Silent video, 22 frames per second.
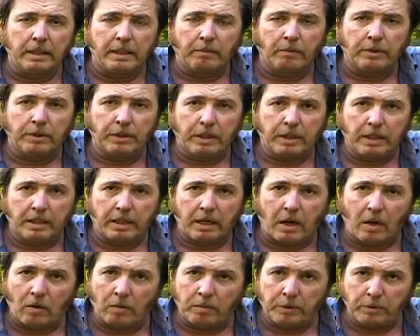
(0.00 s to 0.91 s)
And then when you
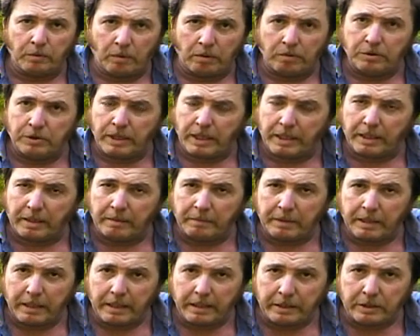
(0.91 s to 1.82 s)
get home, you want to check
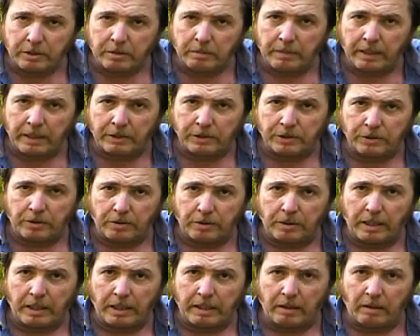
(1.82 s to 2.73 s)
them kids to make
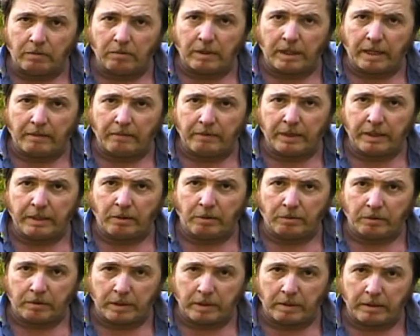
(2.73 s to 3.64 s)
sure they don't have any
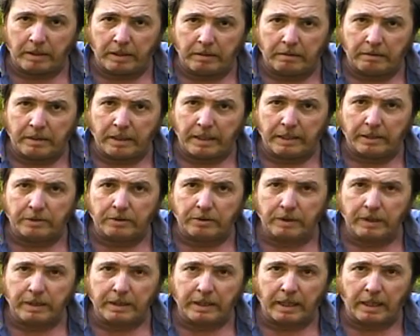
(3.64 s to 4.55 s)
on any
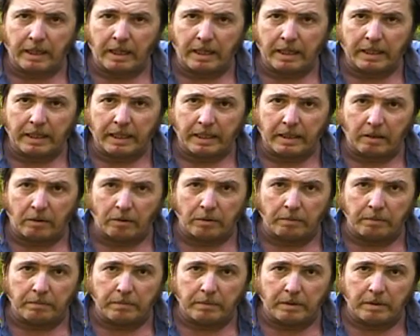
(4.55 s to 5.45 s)
ticks or anything like that
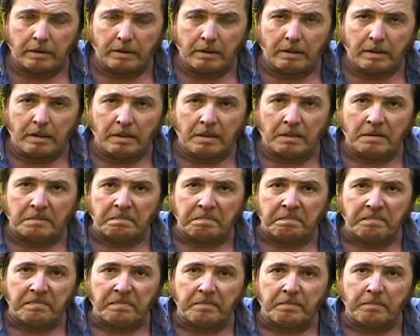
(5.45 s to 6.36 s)
on them.
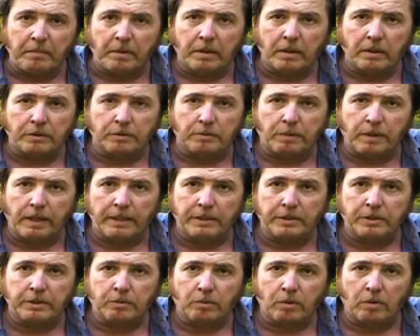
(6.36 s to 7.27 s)
Because
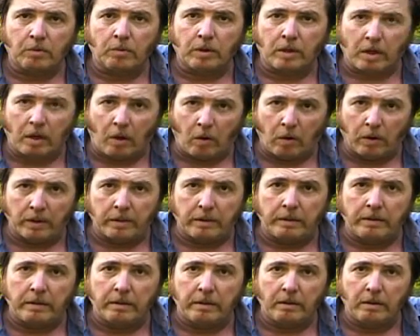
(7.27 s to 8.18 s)
places where we're
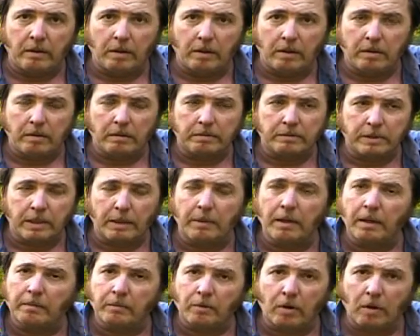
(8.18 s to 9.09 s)
going,
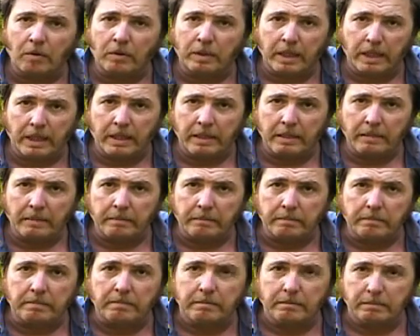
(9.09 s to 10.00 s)
some of them are okay,
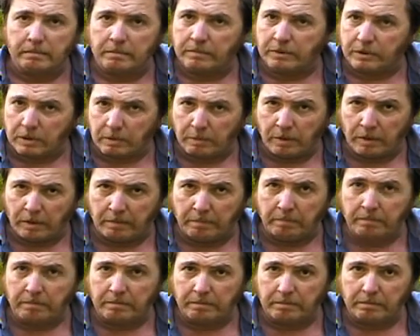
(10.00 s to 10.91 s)
some
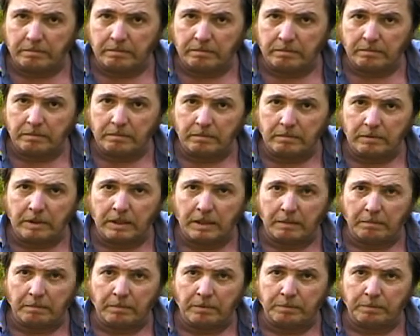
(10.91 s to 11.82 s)
of them
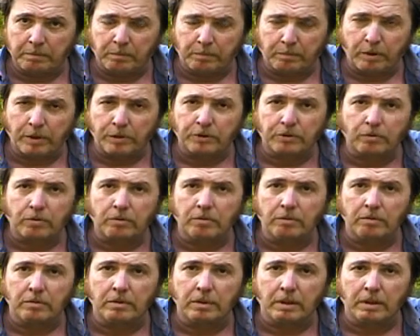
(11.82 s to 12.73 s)
you get you brush
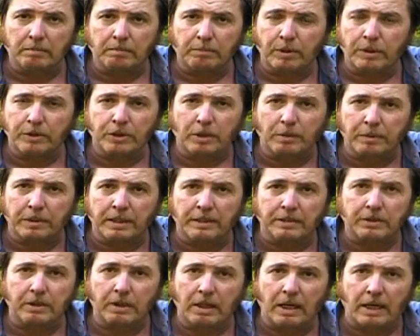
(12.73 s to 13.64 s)
through, uh, brush up
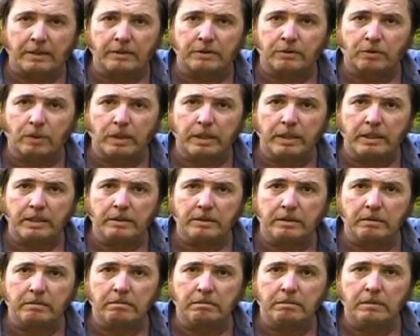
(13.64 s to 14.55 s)
against a lot of
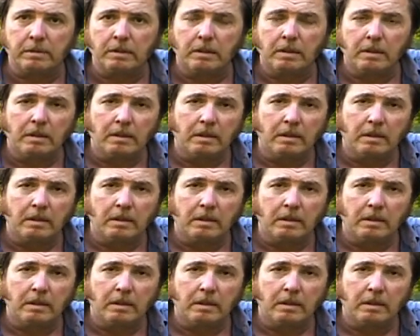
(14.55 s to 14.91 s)
trees and